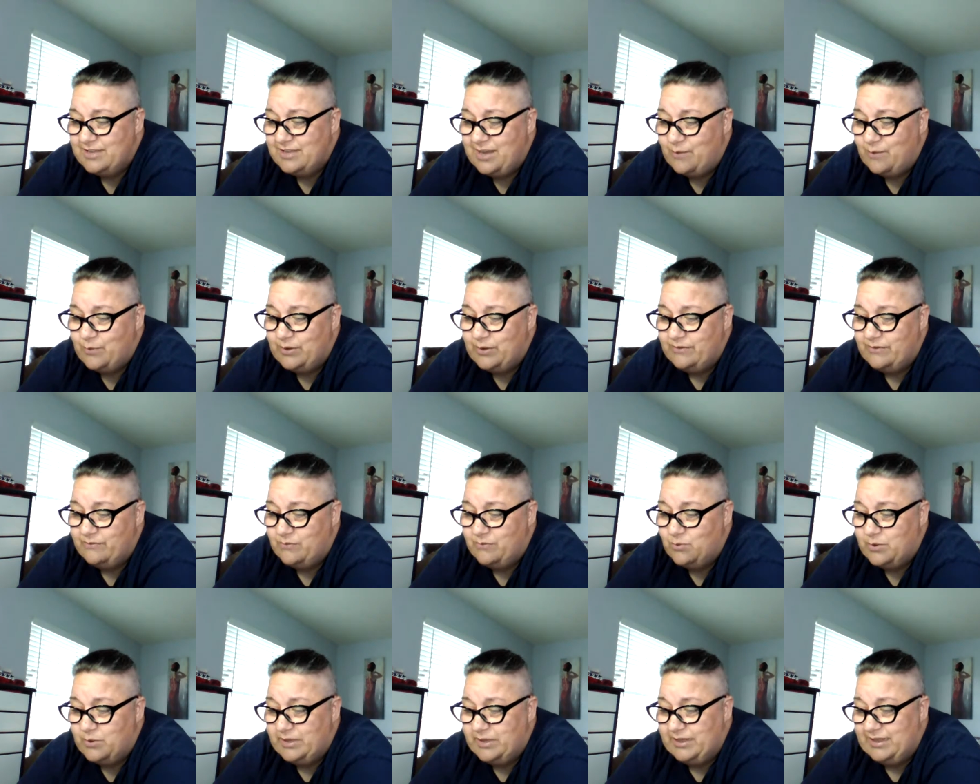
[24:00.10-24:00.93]
I would
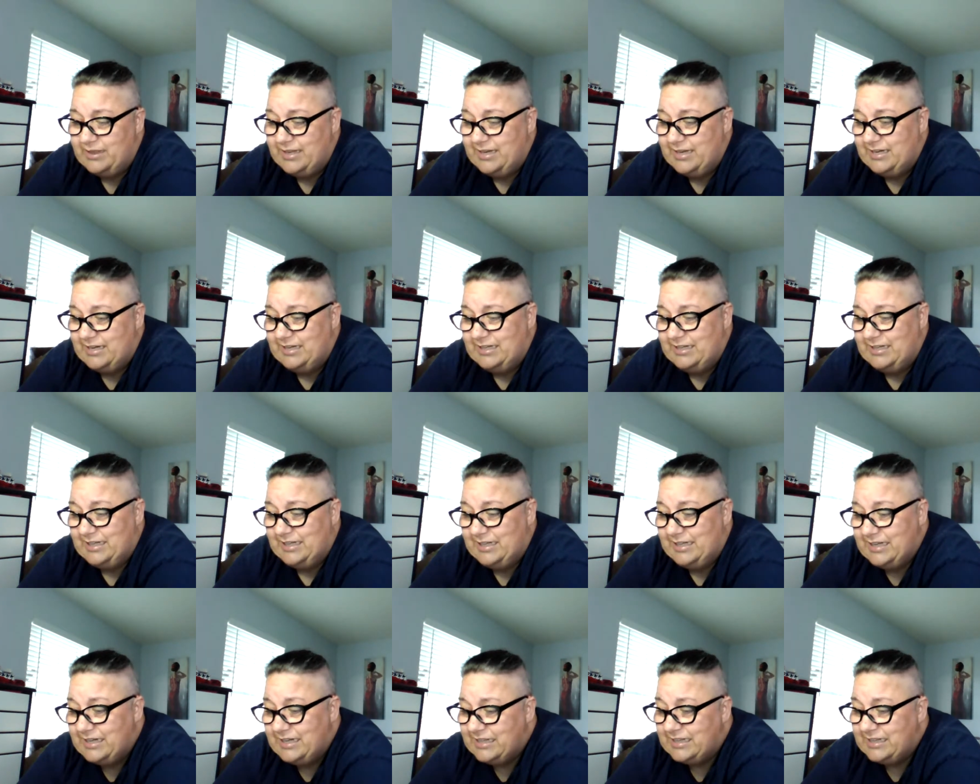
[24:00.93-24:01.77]
avoid letting
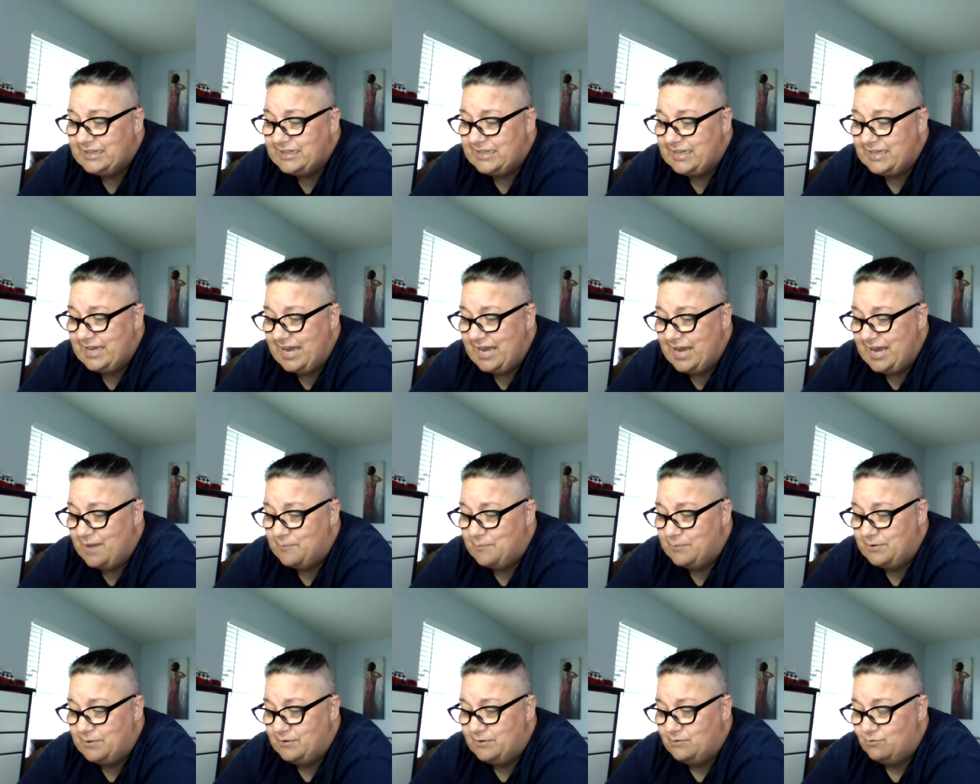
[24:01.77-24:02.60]
anything
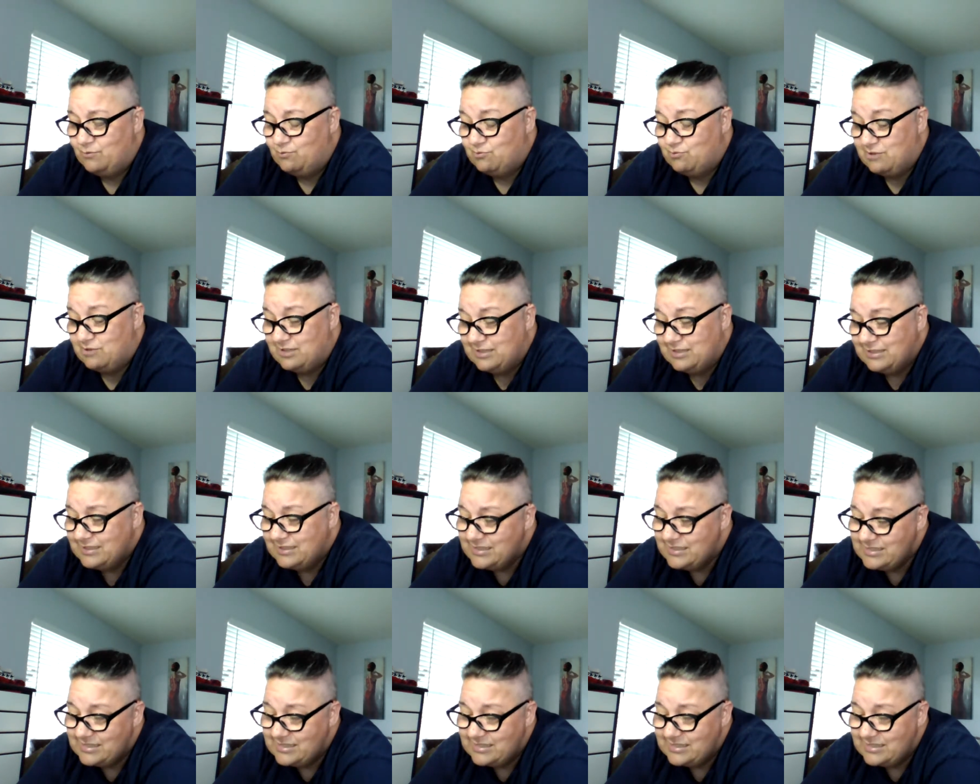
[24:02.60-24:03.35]
happen, right?